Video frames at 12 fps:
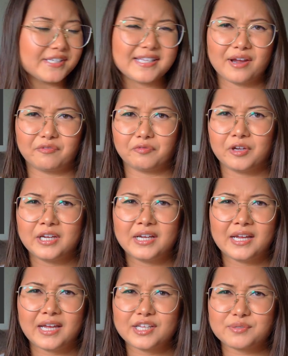That
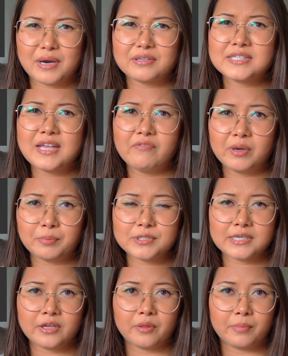is around 70%
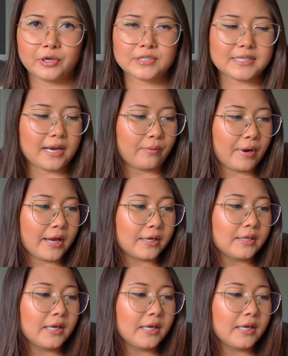of the books that I read.